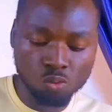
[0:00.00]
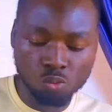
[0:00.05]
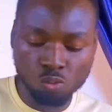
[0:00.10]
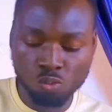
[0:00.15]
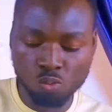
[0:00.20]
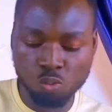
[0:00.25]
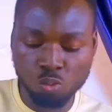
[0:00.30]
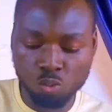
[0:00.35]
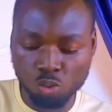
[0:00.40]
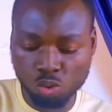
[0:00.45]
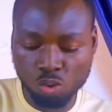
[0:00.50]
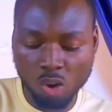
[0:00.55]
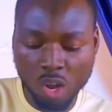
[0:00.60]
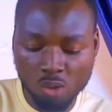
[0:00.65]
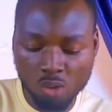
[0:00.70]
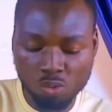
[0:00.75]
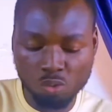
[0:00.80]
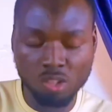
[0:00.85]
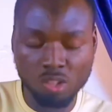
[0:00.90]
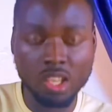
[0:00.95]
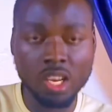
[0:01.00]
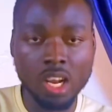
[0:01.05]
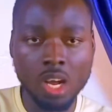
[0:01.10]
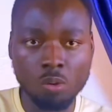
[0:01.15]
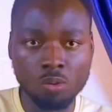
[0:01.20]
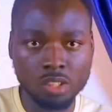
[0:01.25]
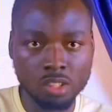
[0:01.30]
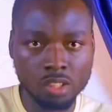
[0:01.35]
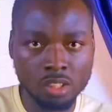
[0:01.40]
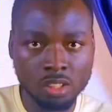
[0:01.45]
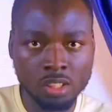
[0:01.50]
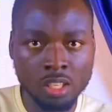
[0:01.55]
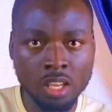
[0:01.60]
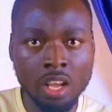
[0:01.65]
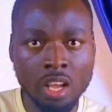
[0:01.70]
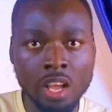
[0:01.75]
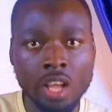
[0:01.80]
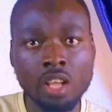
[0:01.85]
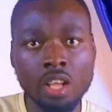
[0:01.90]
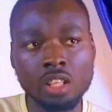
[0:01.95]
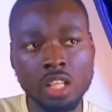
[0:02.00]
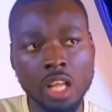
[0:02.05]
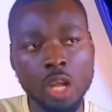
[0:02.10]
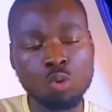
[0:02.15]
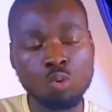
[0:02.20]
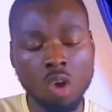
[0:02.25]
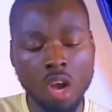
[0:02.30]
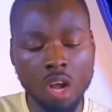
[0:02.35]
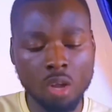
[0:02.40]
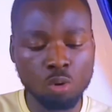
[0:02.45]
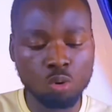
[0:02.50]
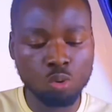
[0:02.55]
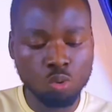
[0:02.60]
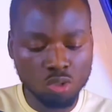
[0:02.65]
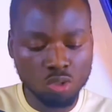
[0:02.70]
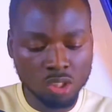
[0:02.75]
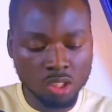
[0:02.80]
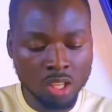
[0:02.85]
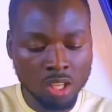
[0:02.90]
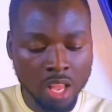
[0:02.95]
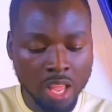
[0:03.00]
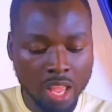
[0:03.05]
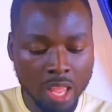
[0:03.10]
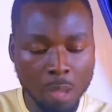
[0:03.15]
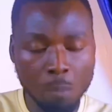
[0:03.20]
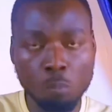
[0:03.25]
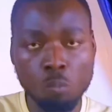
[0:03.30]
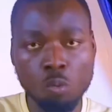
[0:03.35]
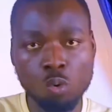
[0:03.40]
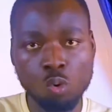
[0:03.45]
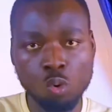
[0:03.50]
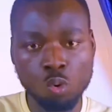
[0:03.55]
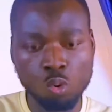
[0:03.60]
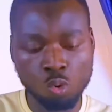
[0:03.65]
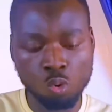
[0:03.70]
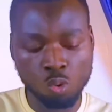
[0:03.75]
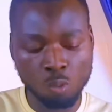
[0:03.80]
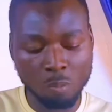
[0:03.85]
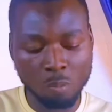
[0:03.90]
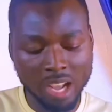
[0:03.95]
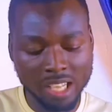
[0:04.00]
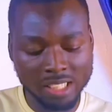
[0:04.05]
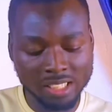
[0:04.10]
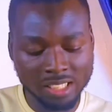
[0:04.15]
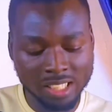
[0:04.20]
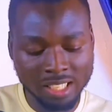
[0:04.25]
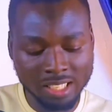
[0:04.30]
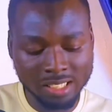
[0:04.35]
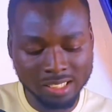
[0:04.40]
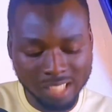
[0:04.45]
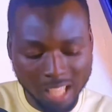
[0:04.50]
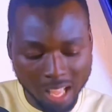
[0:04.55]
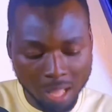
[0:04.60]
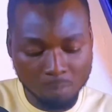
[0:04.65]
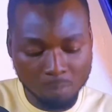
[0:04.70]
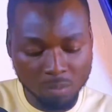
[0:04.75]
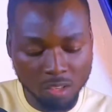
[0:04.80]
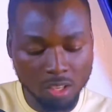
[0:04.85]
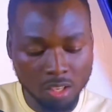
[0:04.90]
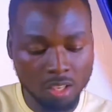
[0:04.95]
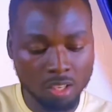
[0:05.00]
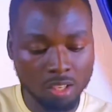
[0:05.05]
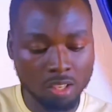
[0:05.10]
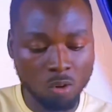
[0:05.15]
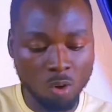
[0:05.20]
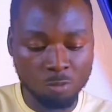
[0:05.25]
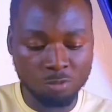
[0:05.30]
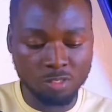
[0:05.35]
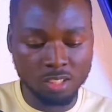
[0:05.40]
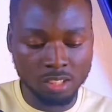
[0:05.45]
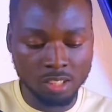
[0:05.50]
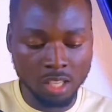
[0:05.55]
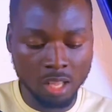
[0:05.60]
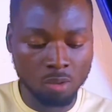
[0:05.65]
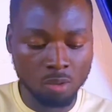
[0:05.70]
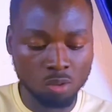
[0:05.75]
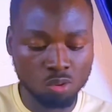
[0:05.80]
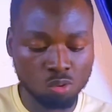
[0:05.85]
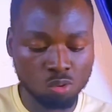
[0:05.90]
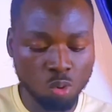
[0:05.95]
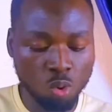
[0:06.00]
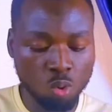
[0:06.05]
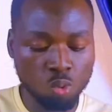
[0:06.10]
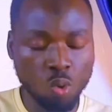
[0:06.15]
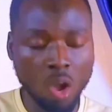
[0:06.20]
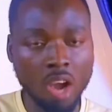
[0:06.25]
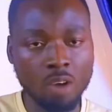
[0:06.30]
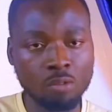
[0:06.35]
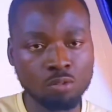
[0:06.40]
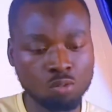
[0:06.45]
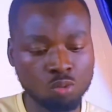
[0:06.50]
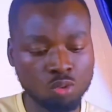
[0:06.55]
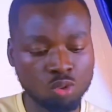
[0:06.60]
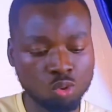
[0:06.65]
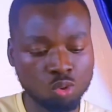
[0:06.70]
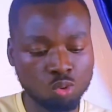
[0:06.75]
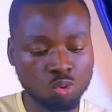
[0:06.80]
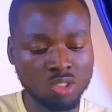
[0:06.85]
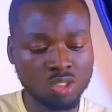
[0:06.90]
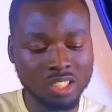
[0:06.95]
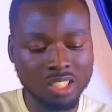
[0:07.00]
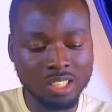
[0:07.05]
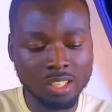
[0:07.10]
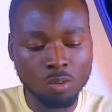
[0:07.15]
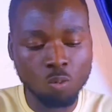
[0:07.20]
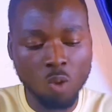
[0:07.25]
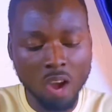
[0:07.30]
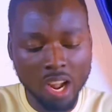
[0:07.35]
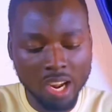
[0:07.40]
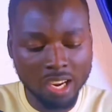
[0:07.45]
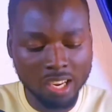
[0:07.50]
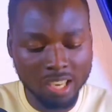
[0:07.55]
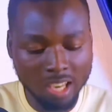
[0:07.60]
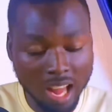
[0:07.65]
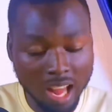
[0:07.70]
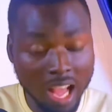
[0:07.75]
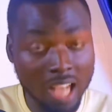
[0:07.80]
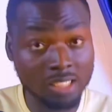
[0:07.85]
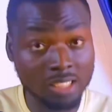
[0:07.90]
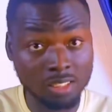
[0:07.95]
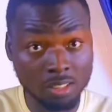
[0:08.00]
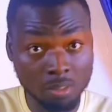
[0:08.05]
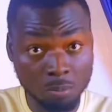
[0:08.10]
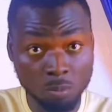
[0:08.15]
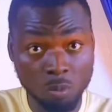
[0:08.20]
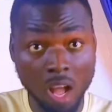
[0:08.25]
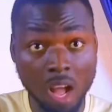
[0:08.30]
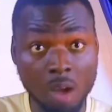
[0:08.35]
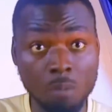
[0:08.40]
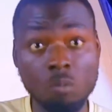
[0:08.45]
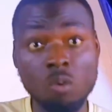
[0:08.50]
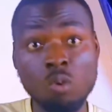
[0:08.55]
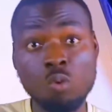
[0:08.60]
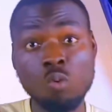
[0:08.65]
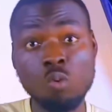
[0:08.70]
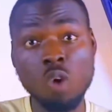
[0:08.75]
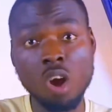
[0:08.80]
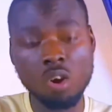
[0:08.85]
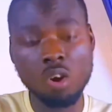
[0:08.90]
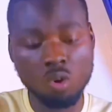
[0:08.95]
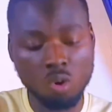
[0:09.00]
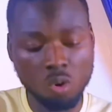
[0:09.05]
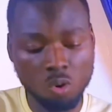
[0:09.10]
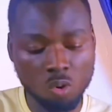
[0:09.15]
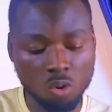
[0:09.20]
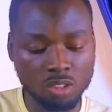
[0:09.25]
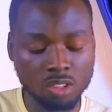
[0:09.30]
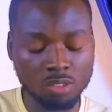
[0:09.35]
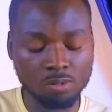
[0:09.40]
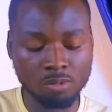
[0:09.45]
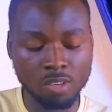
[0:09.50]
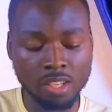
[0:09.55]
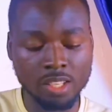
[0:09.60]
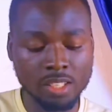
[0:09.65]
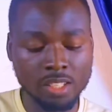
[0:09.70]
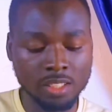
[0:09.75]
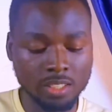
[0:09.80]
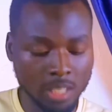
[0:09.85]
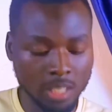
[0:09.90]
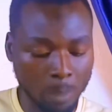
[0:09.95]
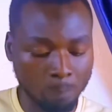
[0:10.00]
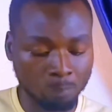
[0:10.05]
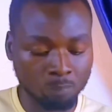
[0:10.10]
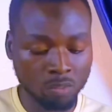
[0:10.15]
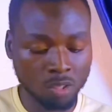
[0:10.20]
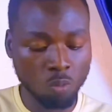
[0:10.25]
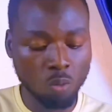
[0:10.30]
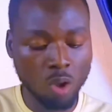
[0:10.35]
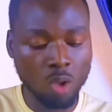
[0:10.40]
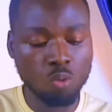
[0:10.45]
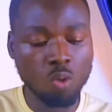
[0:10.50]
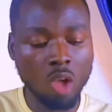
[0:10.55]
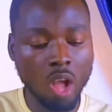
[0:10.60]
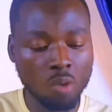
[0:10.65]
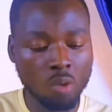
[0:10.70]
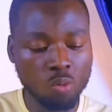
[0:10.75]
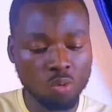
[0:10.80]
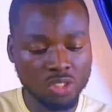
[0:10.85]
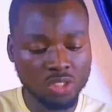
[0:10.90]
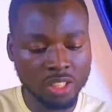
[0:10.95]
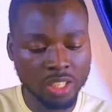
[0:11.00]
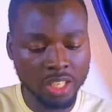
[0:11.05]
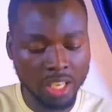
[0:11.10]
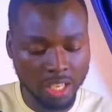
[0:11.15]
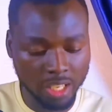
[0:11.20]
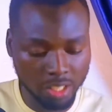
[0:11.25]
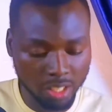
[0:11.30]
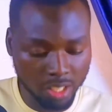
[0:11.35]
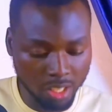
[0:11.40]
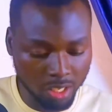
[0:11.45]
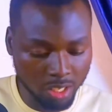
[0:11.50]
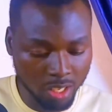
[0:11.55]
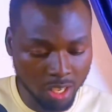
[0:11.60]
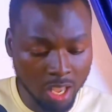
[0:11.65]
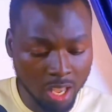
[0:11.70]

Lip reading: to join together with this, then you are using a monochromatic type of design. So you have to choose in one class, in among one colors. For instance, when you are using a red,